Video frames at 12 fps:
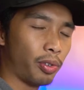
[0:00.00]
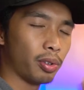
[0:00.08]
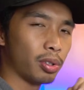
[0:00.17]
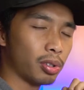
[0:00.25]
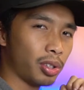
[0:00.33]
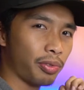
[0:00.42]

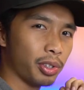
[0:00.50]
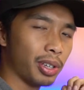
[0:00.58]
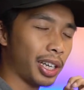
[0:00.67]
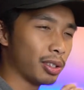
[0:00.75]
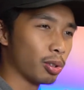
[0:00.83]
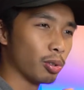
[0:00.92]
for those of you
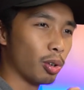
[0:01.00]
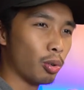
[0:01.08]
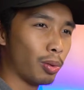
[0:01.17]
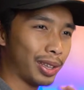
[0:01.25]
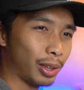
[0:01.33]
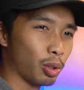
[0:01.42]
guys who know
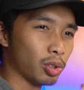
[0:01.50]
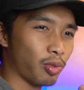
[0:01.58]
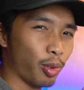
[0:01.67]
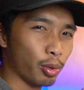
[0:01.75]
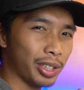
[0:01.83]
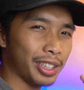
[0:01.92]
what those
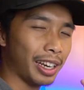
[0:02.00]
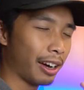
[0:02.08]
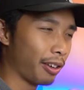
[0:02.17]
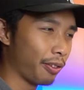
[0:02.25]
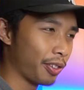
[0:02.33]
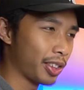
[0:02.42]
floaty
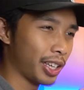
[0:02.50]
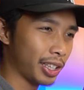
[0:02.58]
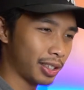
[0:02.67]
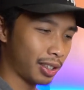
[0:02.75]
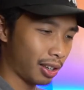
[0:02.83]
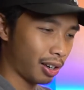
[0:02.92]
dandruffy
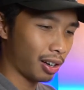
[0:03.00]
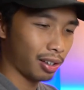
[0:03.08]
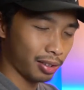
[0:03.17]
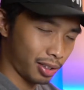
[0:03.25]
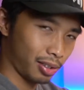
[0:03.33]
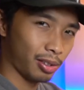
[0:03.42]
things are,
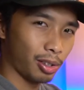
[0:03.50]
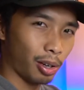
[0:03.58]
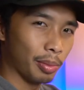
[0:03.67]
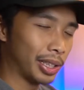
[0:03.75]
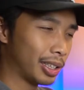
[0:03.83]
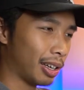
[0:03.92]
just
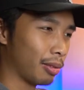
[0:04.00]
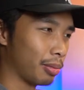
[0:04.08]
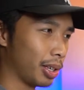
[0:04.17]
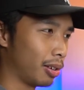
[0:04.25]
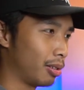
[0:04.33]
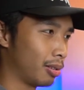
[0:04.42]
comment down
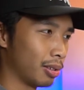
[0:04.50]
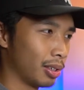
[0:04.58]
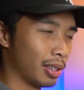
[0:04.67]
below.